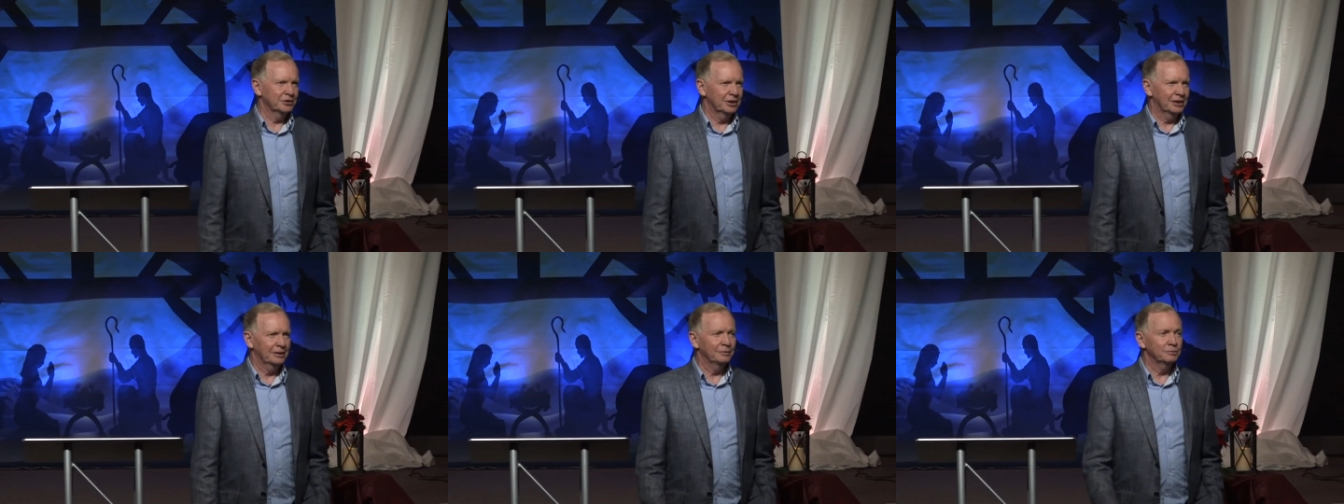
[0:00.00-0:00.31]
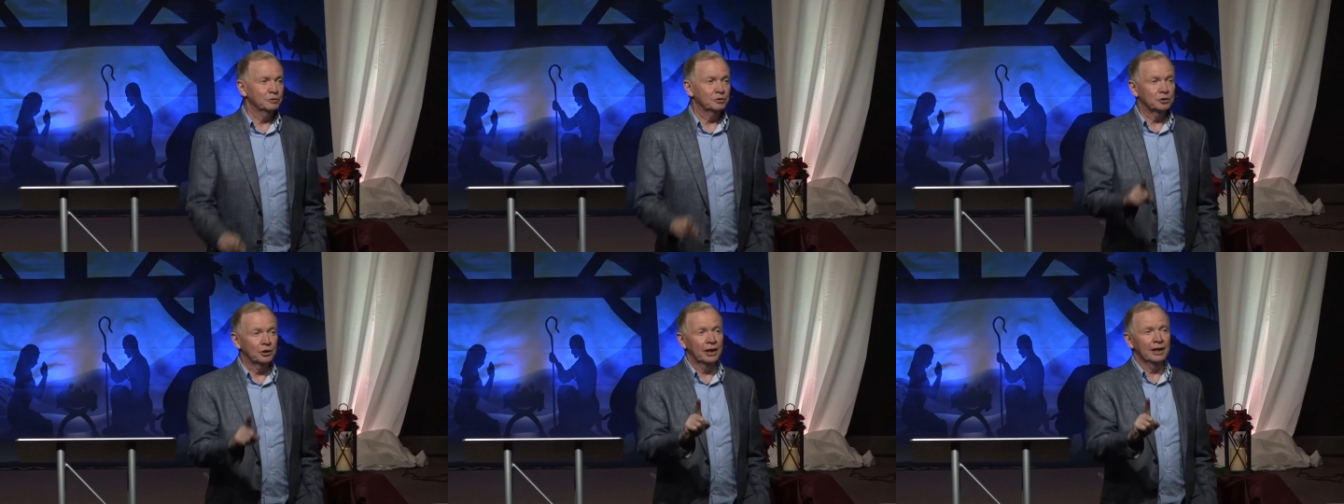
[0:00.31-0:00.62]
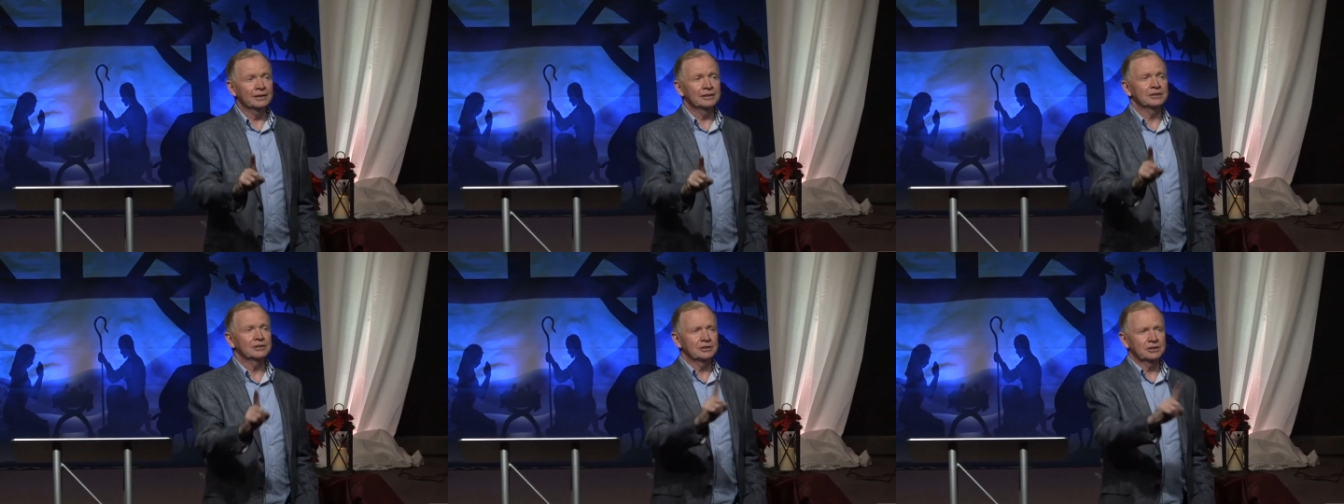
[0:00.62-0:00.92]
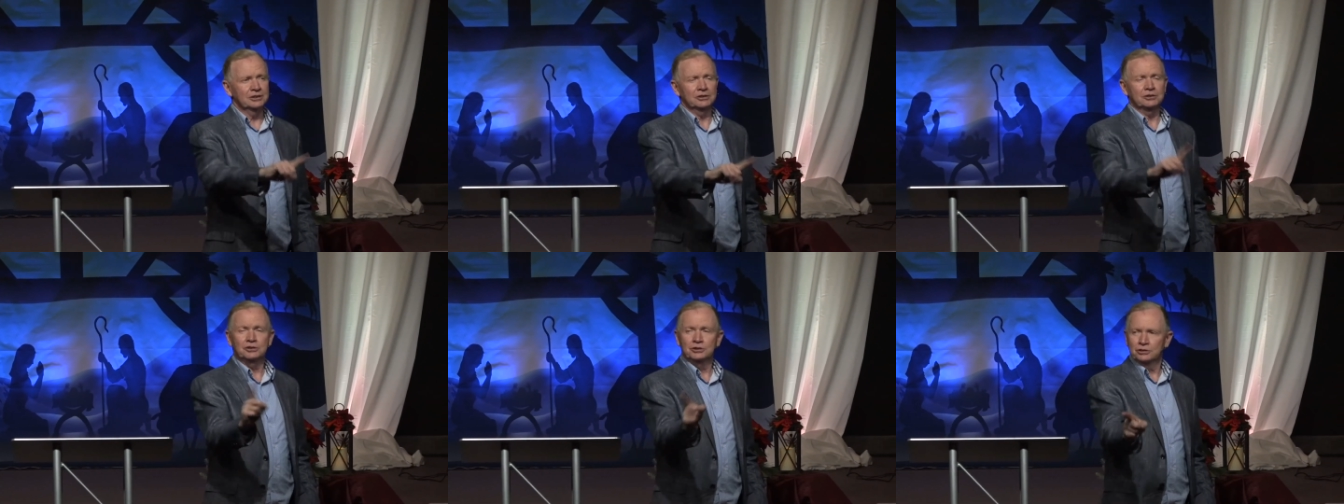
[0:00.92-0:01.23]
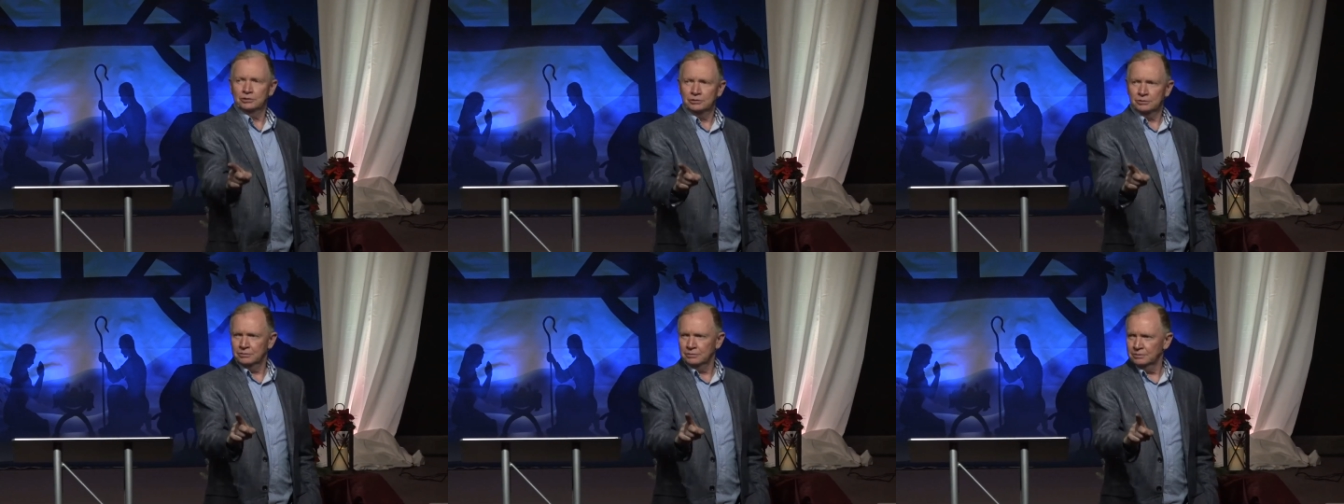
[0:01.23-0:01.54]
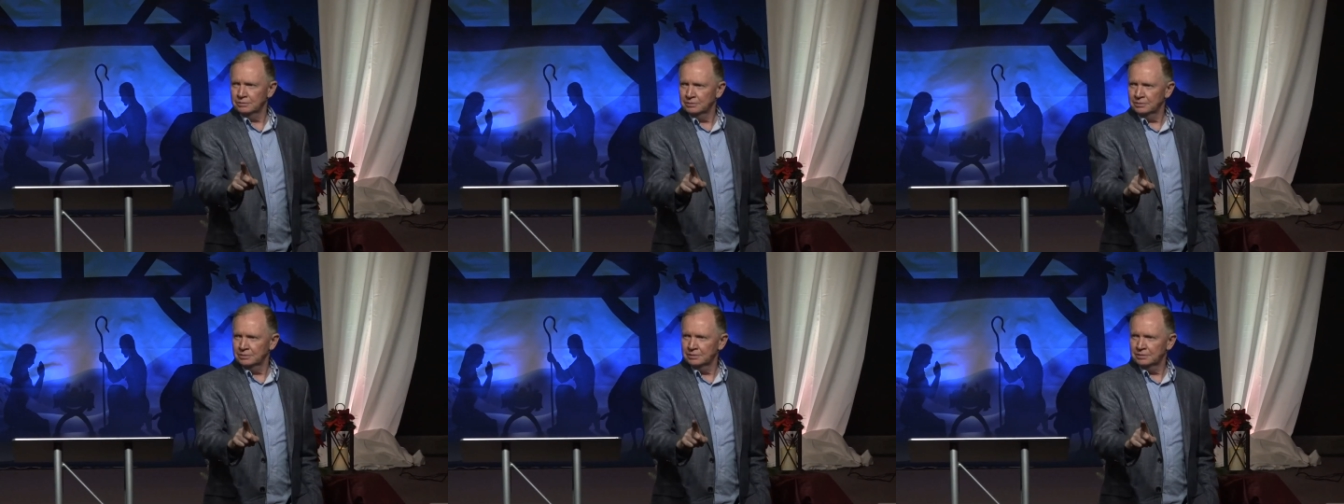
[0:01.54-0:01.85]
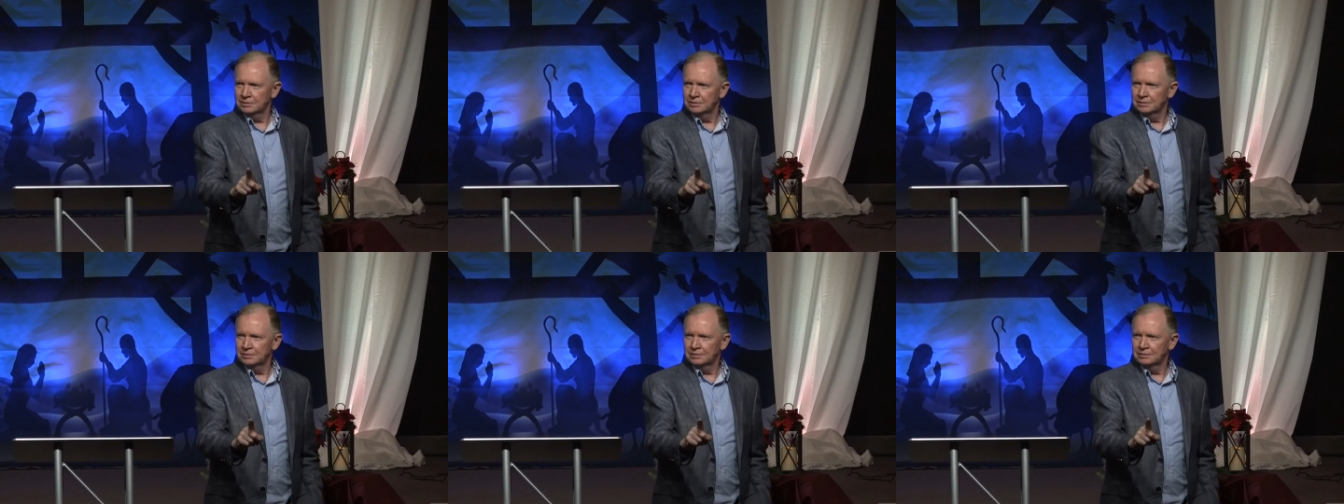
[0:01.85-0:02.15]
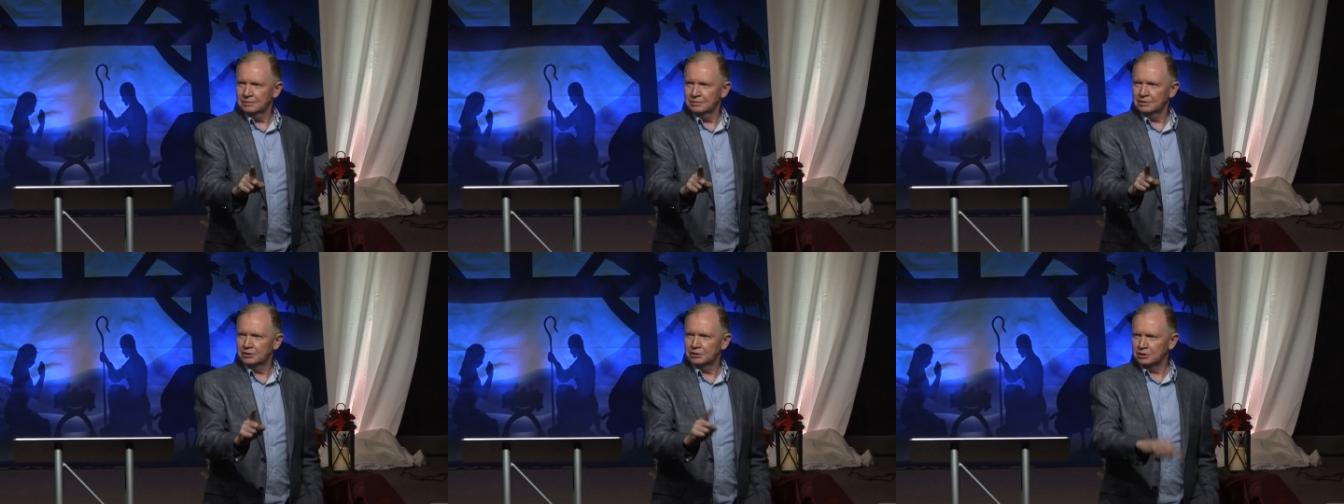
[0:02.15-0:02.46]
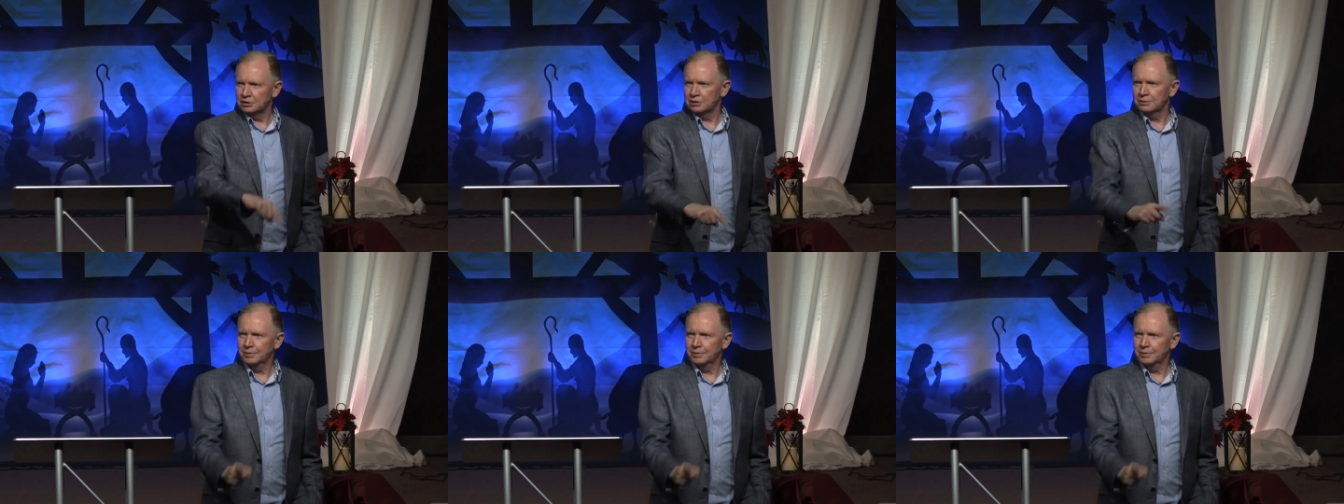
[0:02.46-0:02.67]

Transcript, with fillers: I'm trying to teach you just